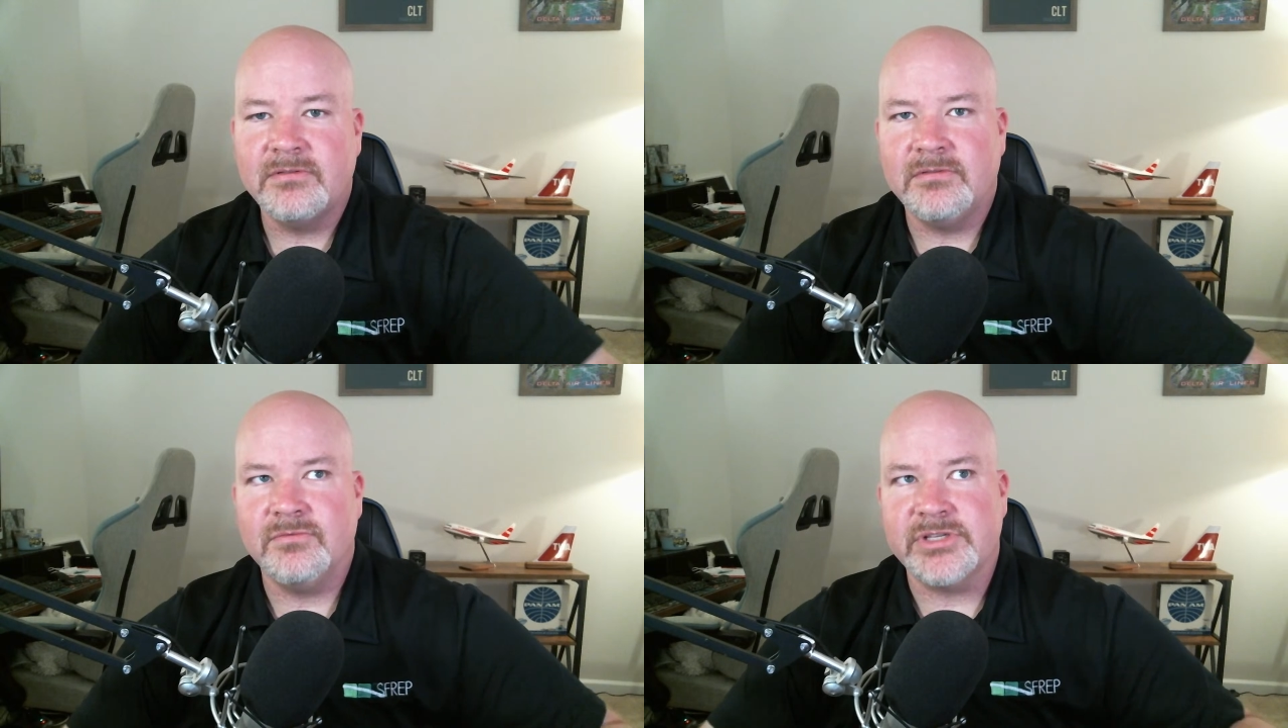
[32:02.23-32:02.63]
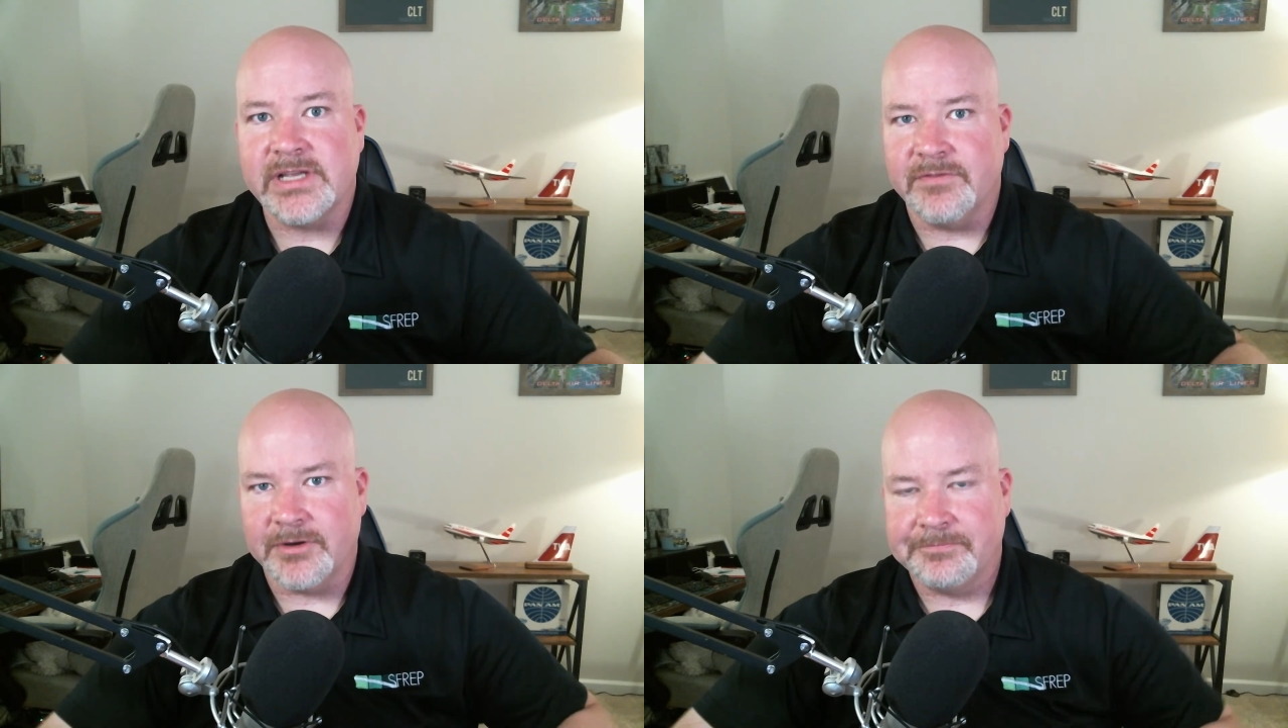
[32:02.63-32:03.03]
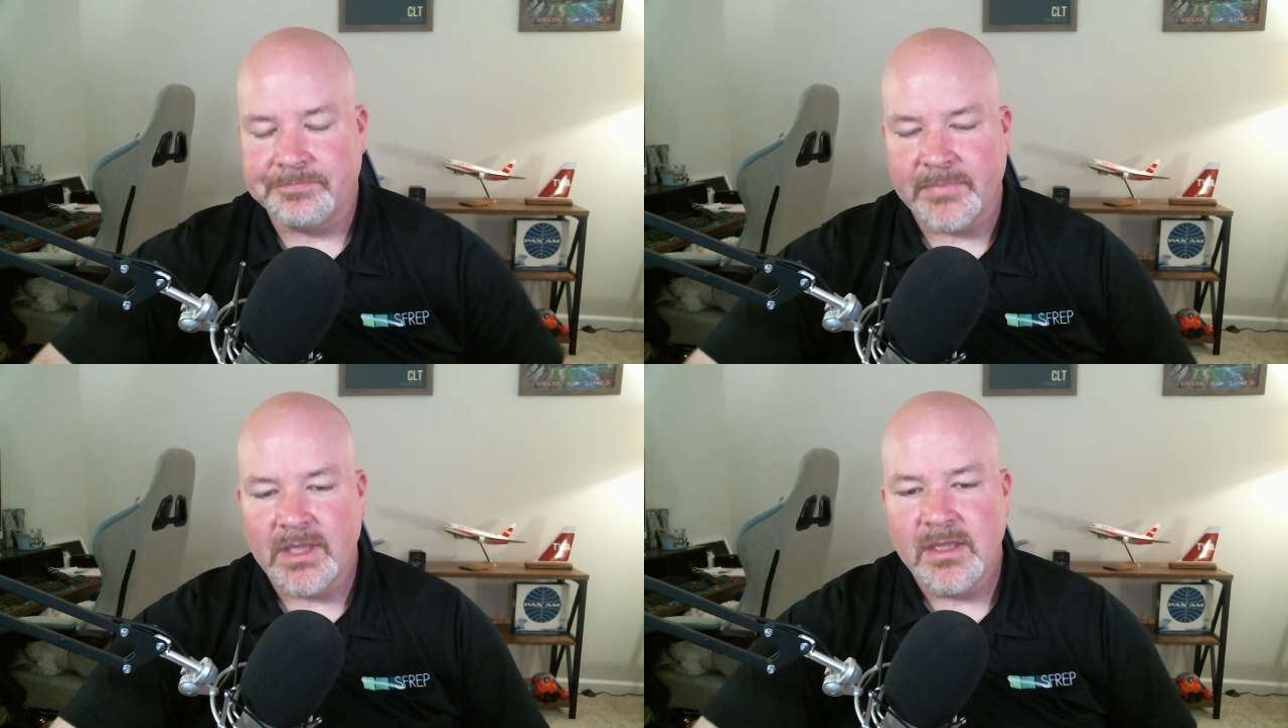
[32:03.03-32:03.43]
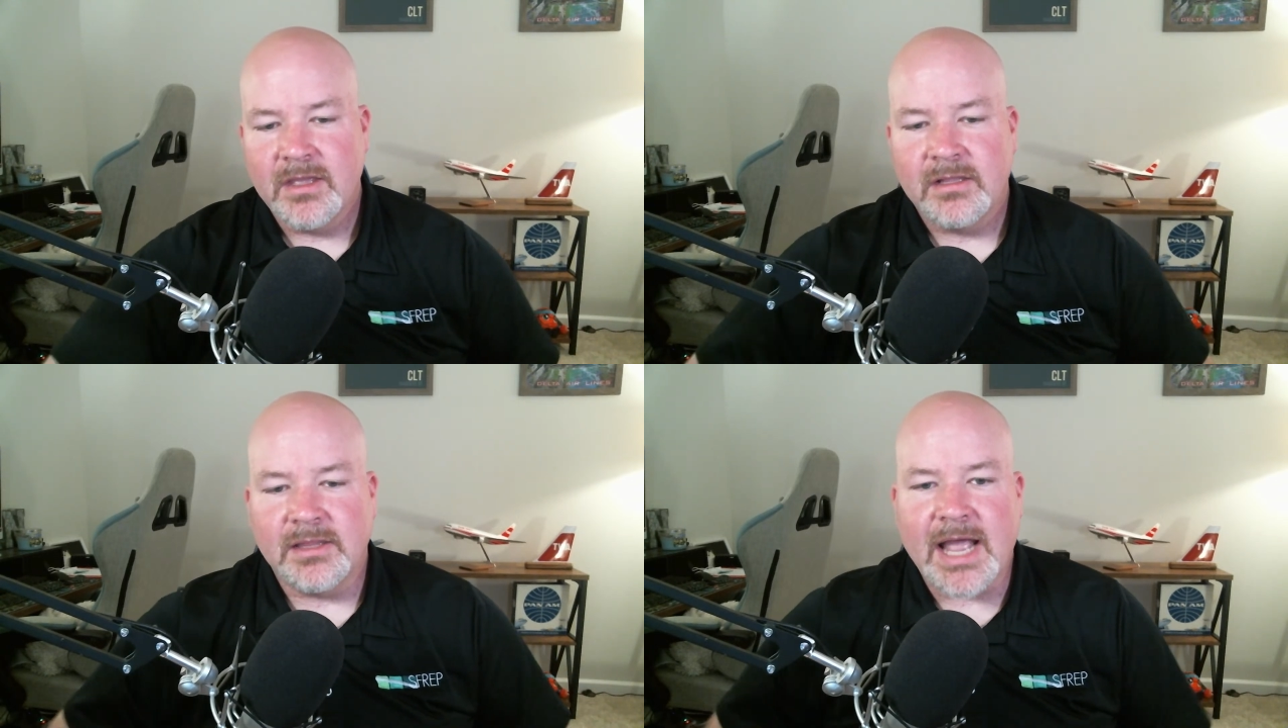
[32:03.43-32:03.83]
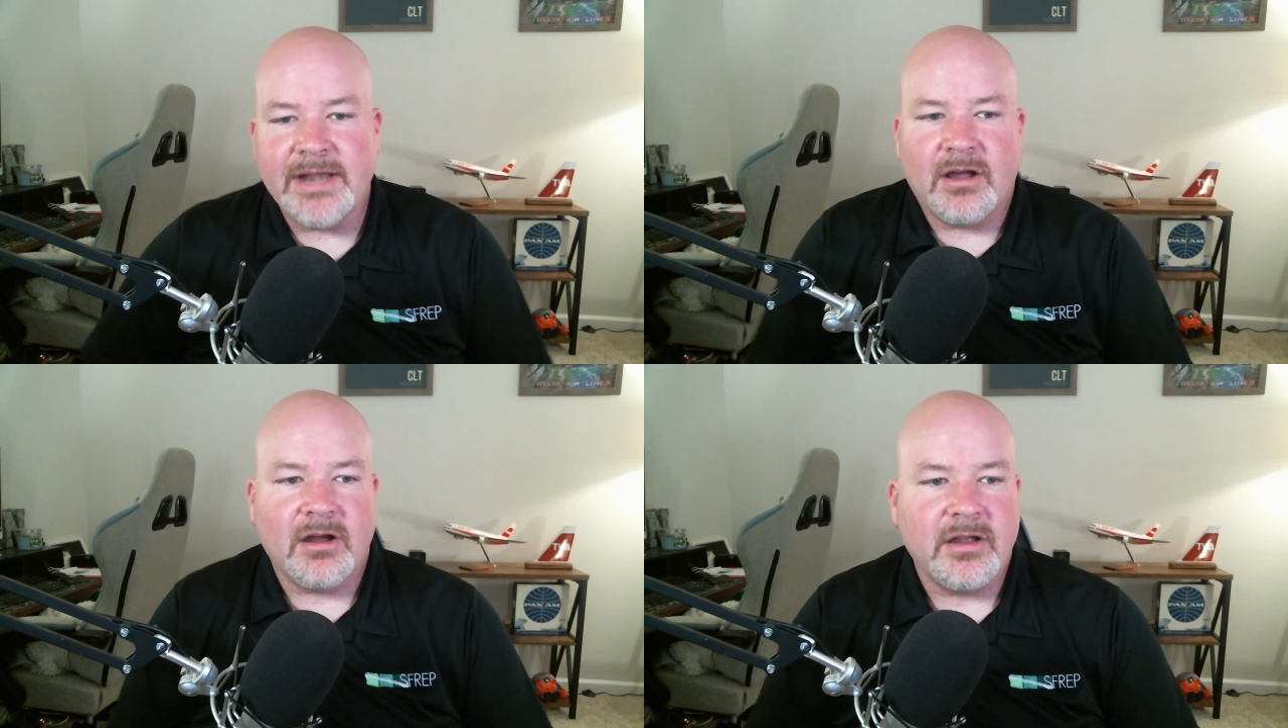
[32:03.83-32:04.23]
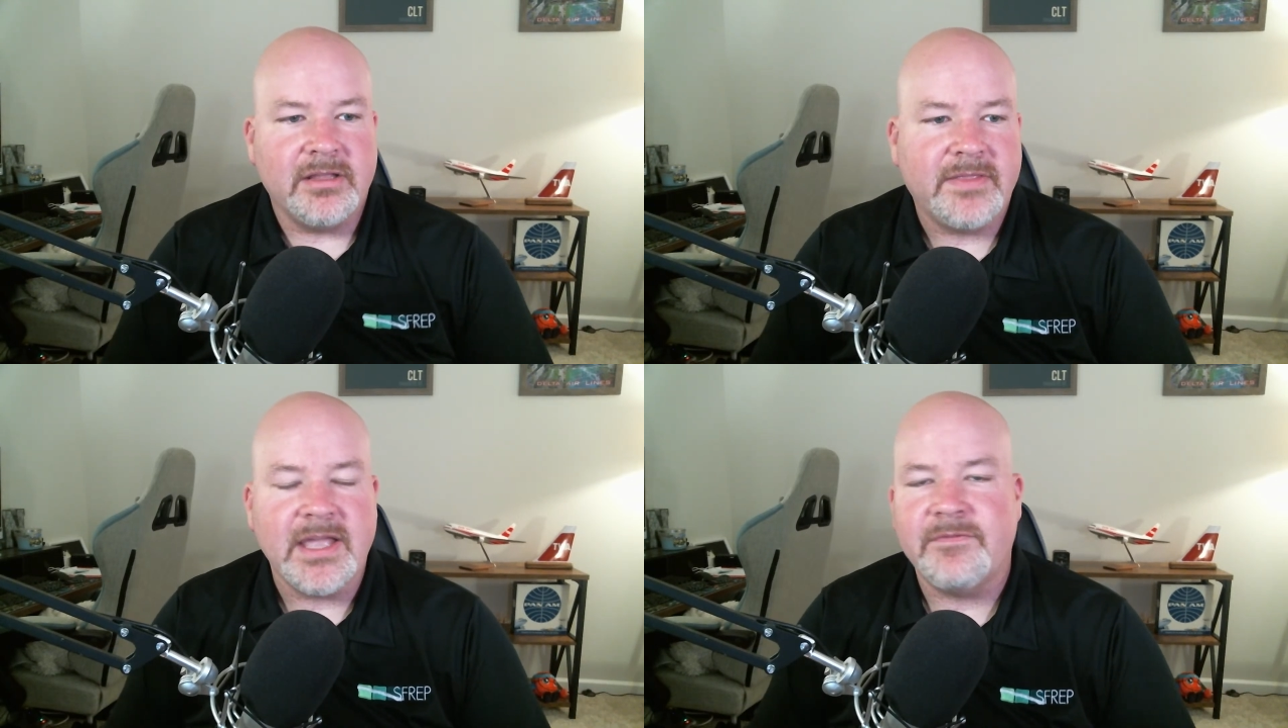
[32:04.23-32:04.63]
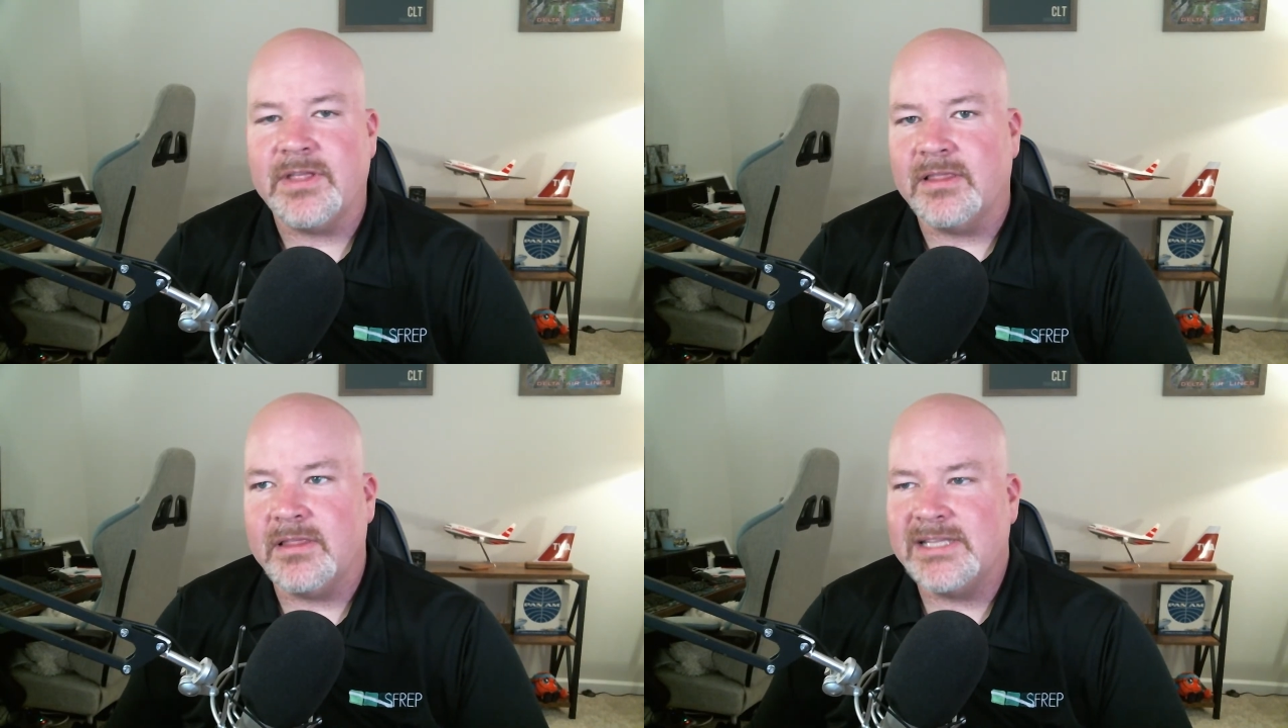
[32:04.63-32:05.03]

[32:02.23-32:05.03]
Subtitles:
receiver. LiDAR, think of it,